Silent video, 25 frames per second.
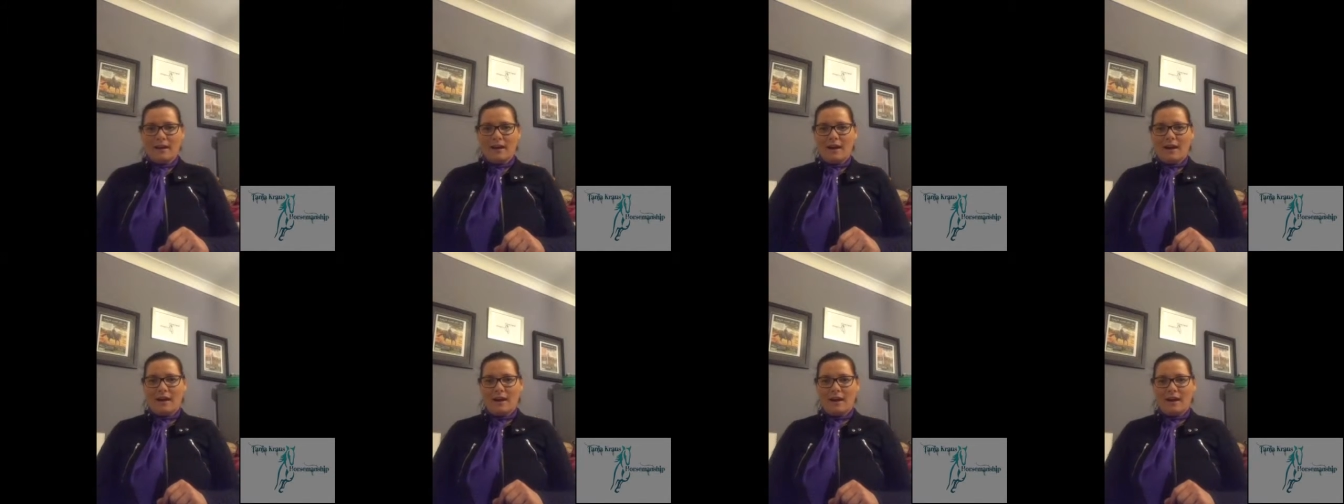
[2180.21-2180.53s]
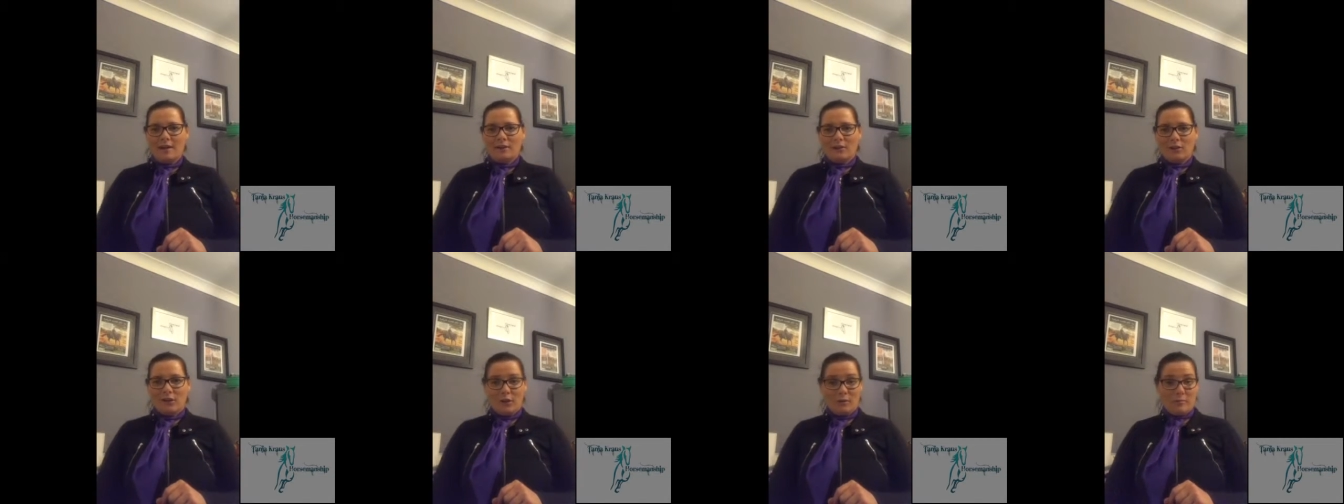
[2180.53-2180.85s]

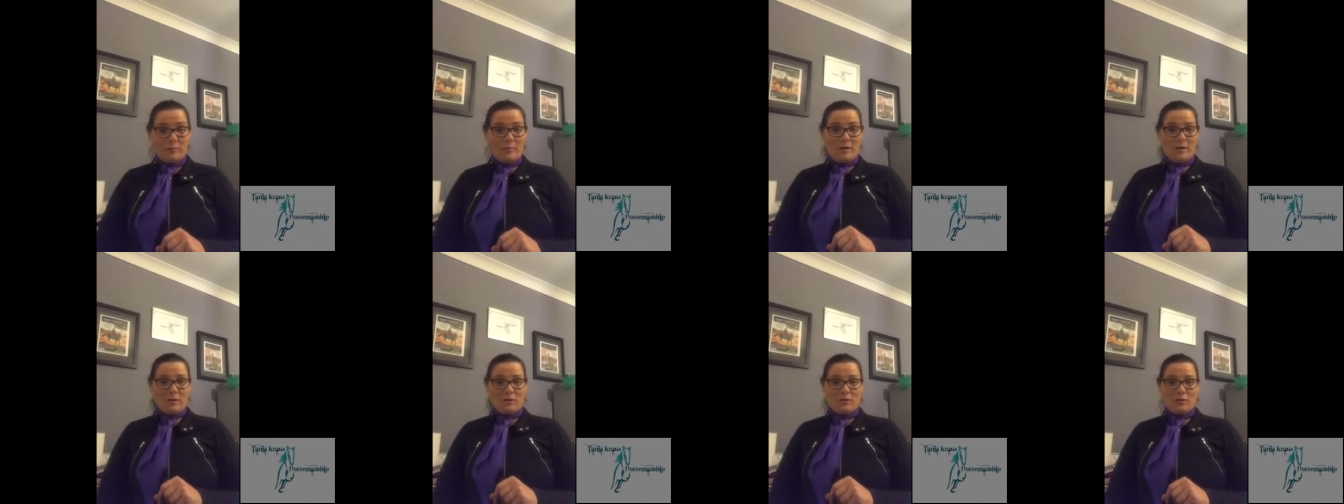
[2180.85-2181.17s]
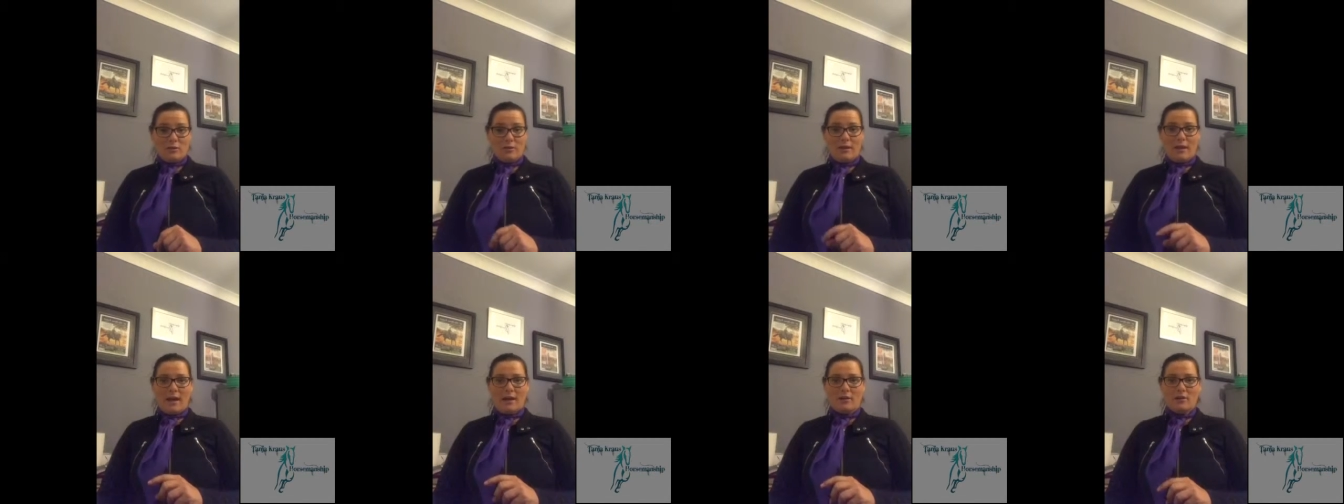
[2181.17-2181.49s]
Like I'm about
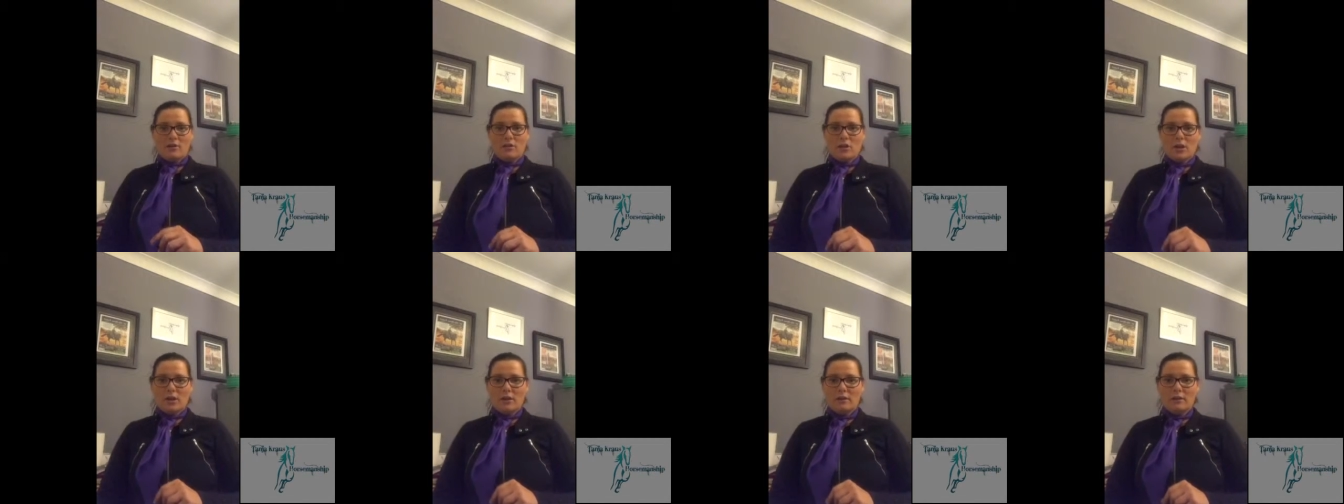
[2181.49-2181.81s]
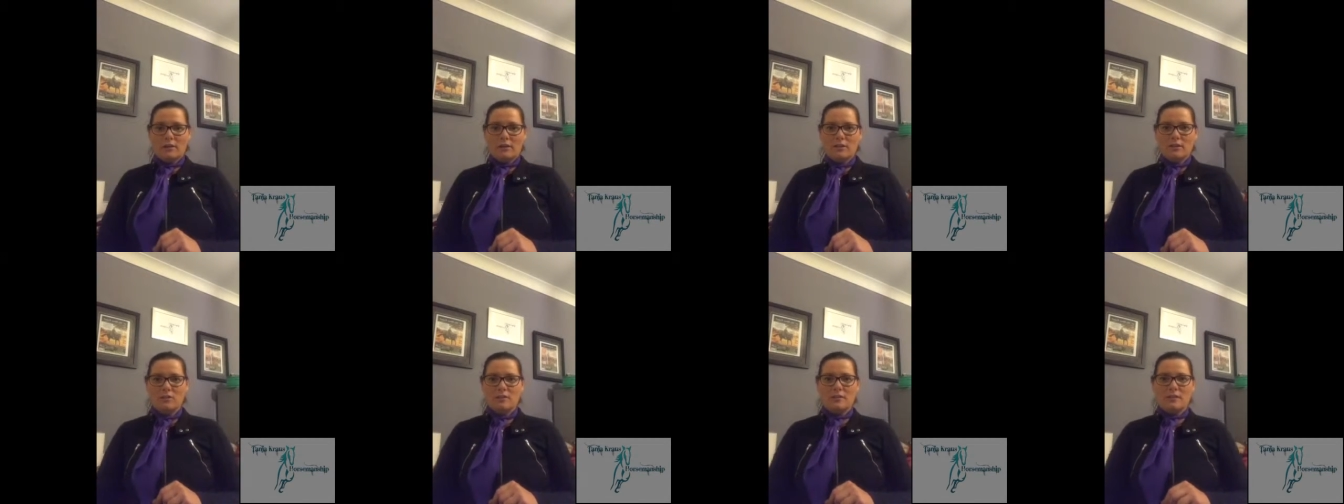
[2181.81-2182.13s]
to now.
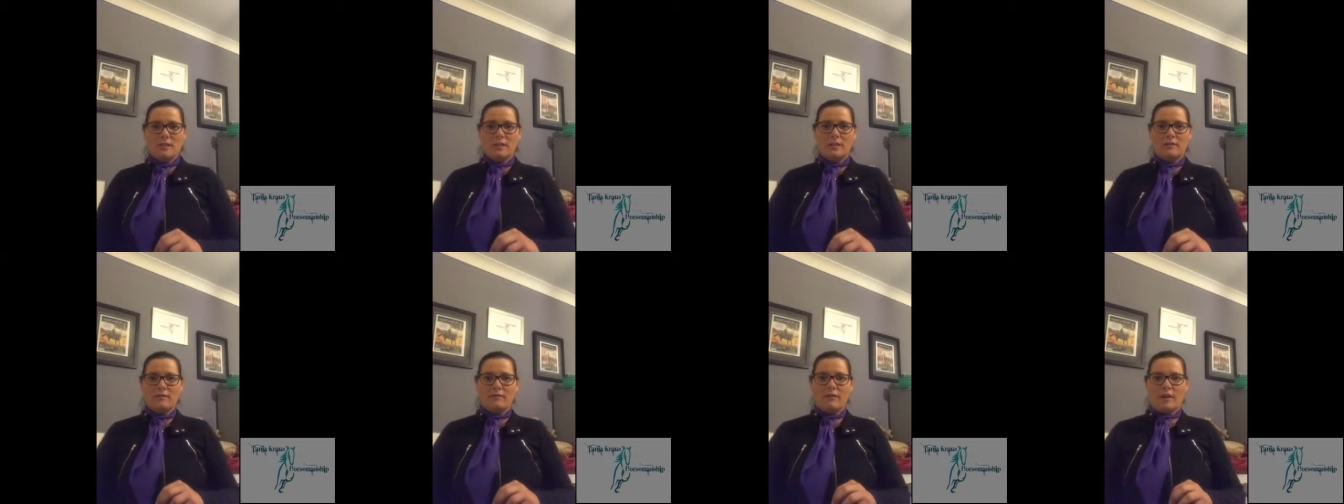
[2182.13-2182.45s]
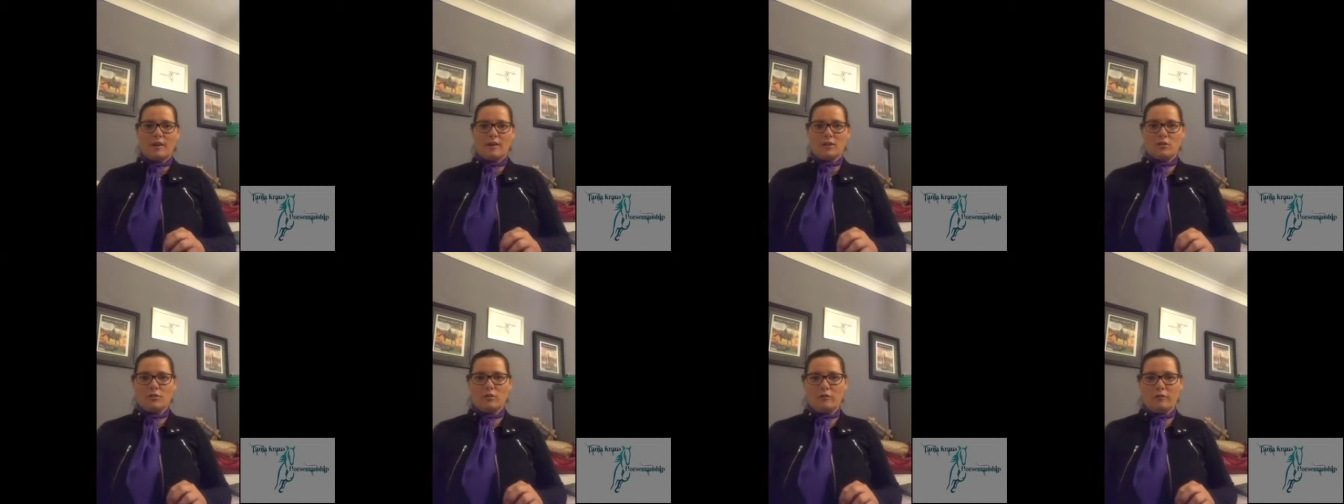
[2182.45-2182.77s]
Shirley, you did, in
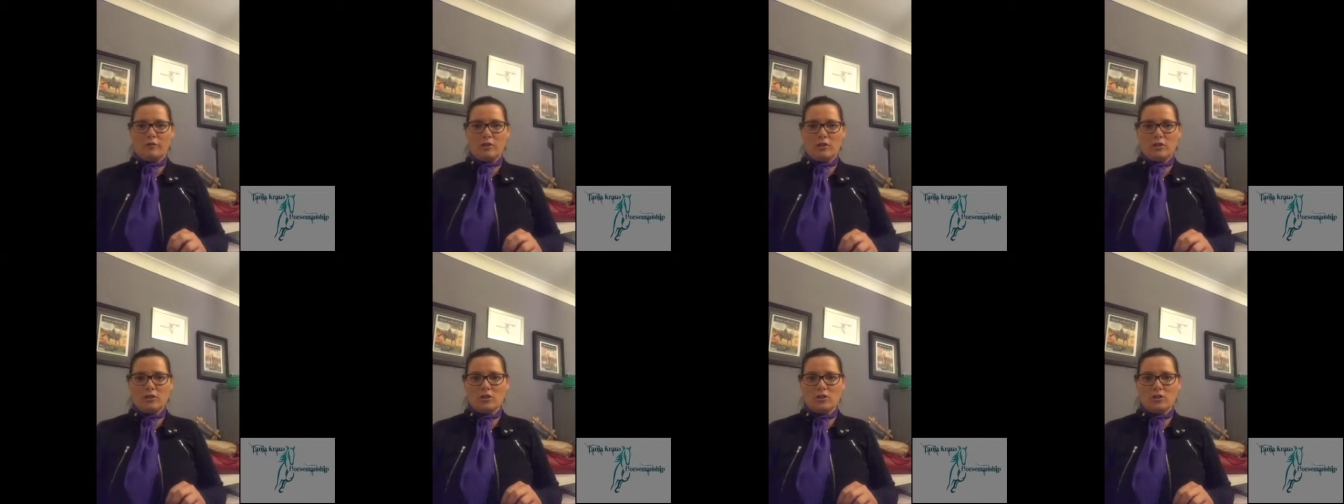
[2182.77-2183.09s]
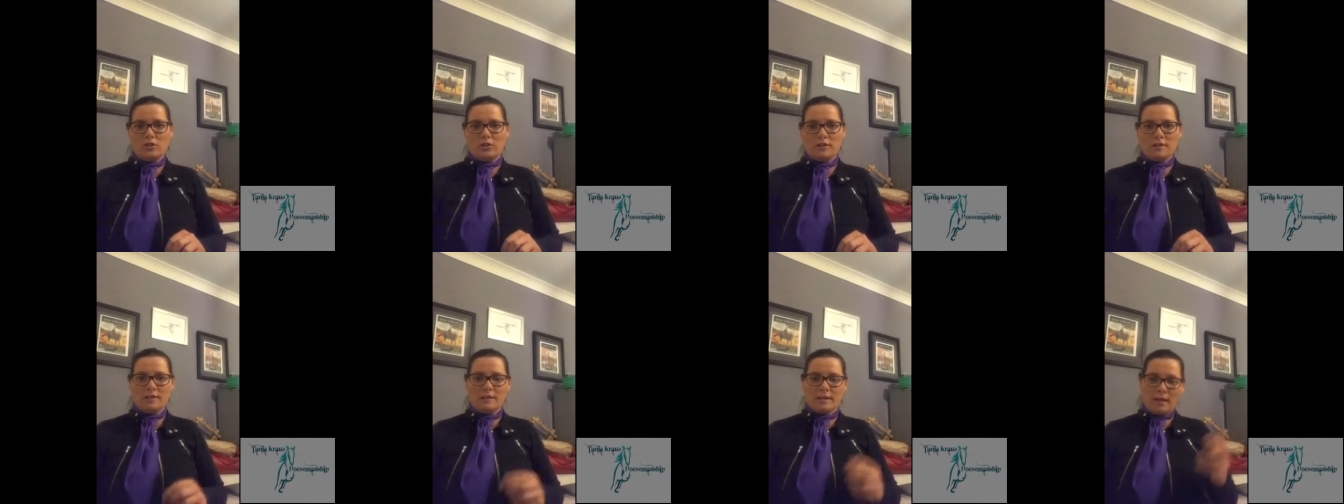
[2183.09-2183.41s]
fact, you referred to
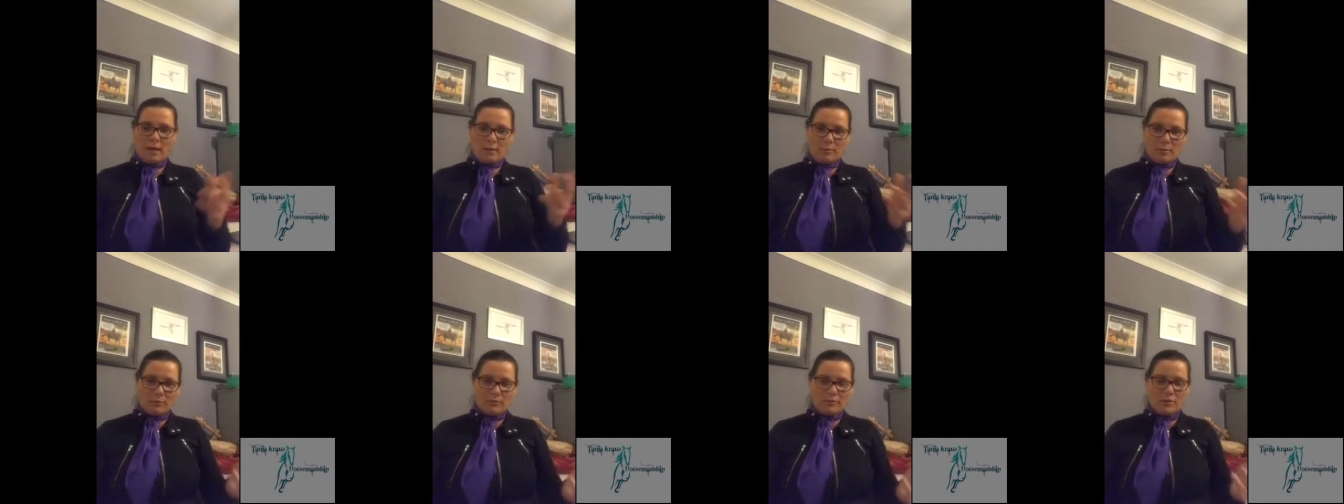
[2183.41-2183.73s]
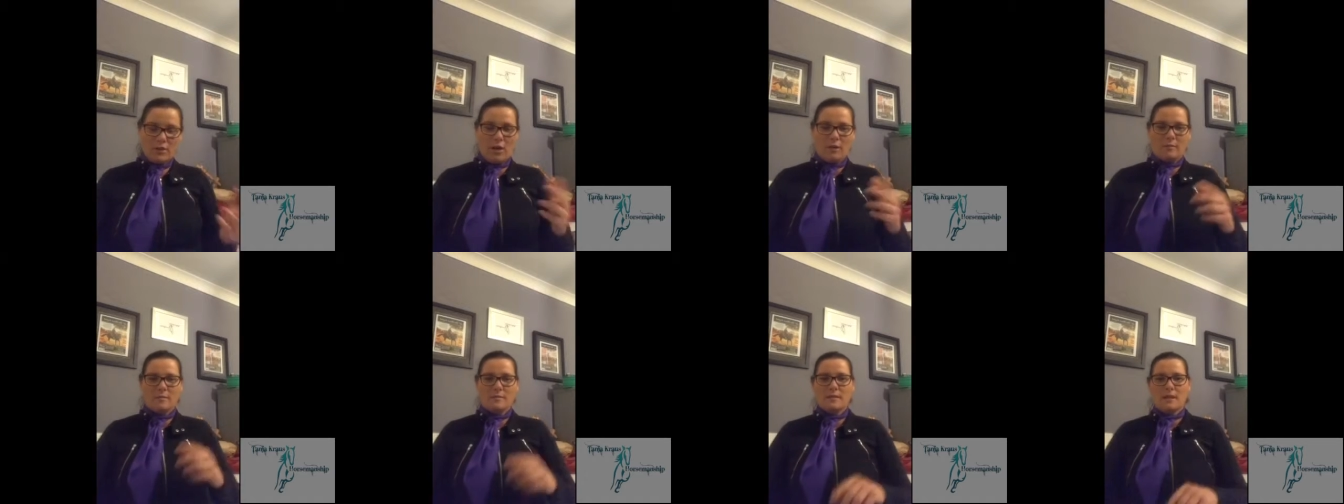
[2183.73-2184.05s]
your list a couple of
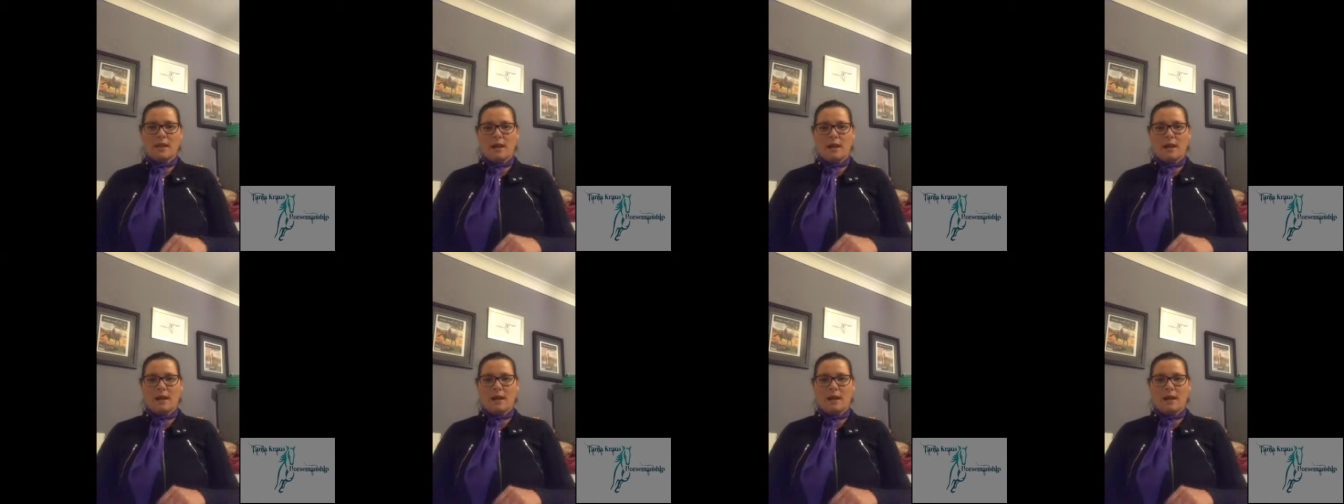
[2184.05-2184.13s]
times.